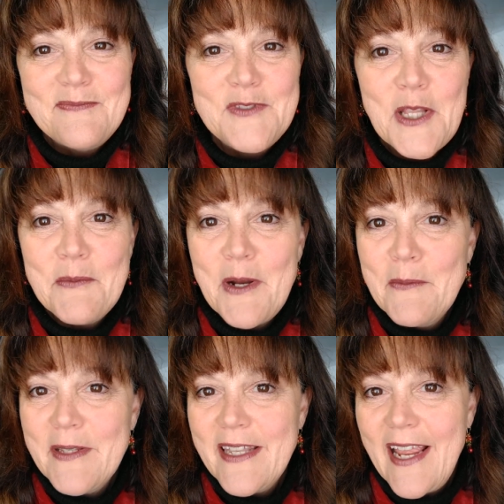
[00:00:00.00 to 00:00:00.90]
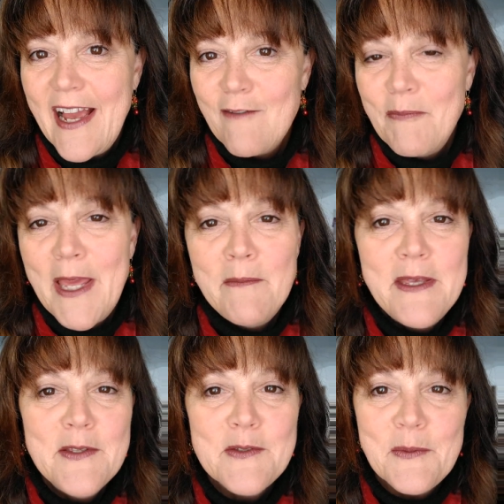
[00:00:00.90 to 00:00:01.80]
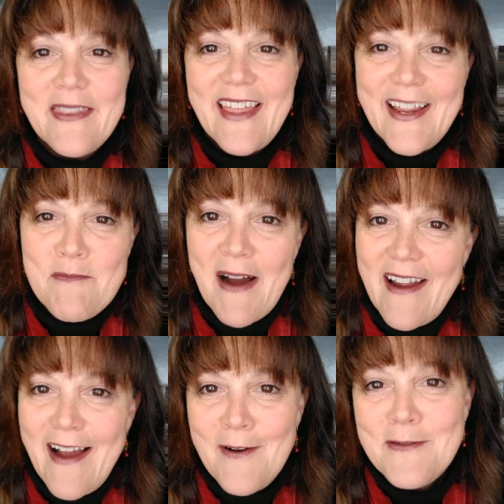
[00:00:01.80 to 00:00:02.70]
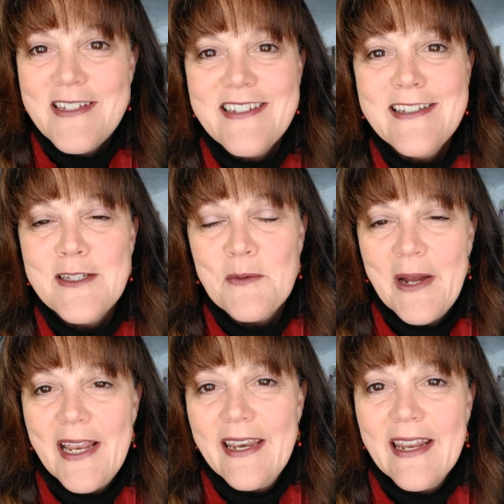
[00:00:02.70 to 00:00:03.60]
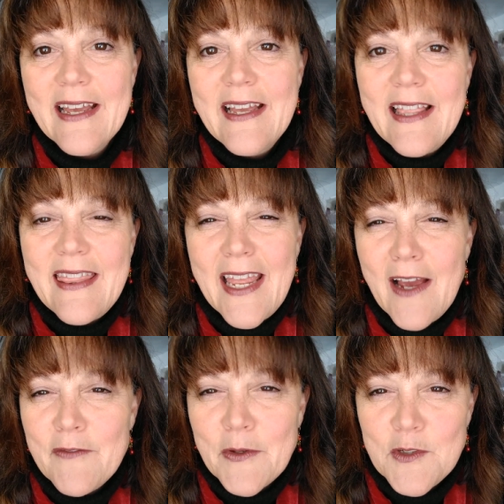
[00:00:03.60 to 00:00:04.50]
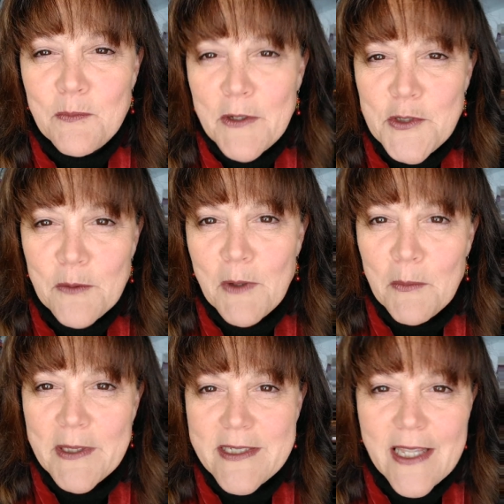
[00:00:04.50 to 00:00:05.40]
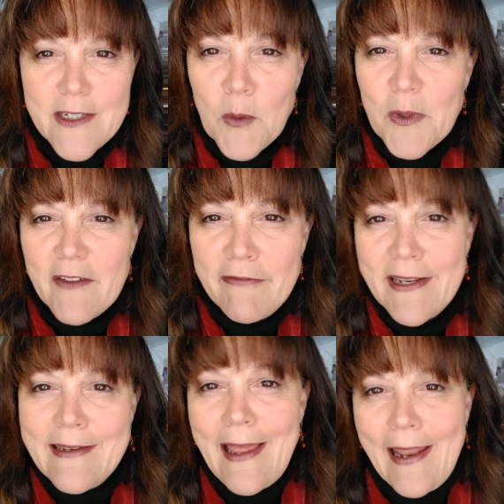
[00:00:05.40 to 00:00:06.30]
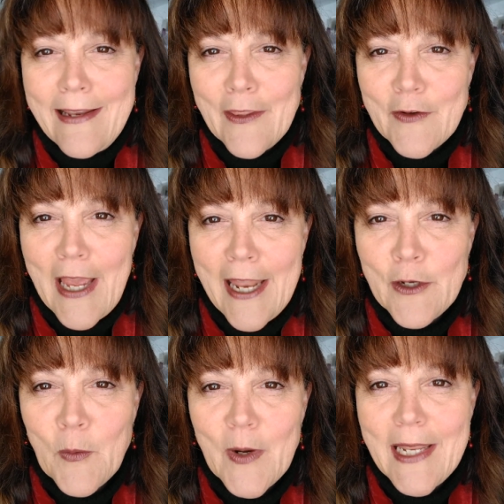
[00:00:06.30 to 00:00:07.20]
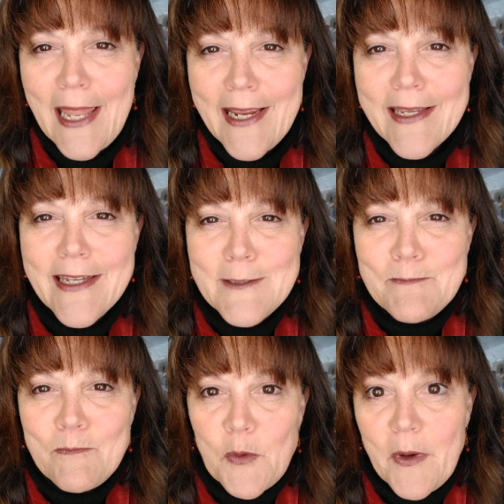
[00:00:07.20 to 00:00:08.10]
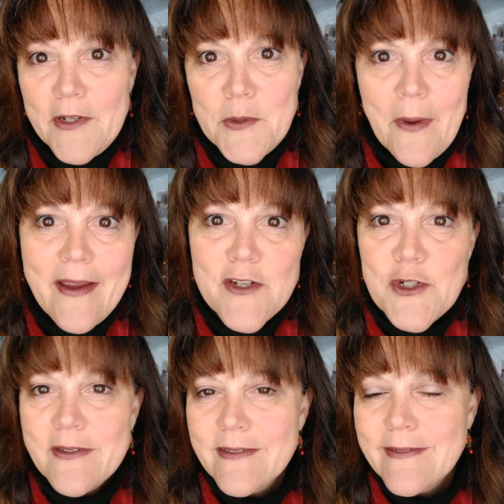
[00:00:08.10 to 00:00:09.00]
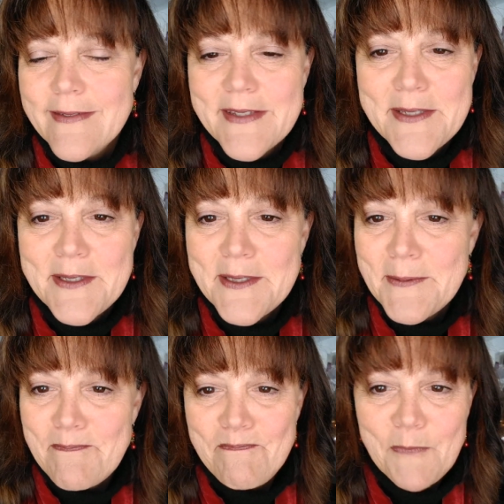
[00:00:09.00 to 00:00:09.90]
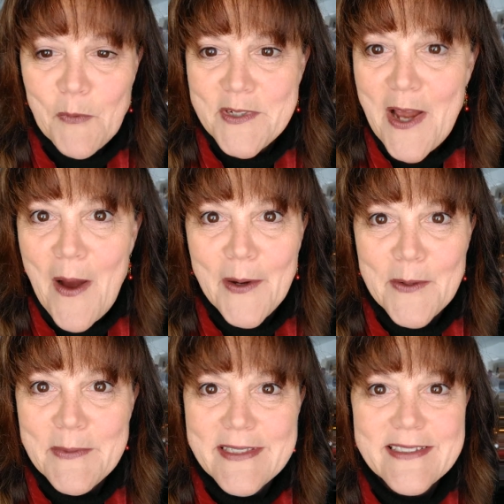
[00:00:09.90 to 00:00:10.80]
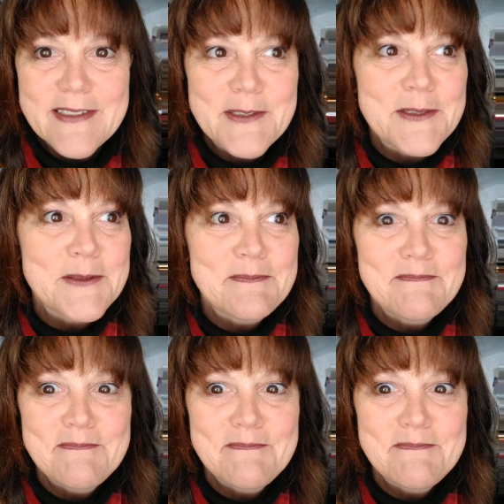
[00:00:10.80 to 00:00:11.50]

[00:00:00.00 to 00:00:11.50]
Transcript: celebrate when they have babies, when they buy houses, when they have those special moments that don't really fit into any other category, like graduations, retirements,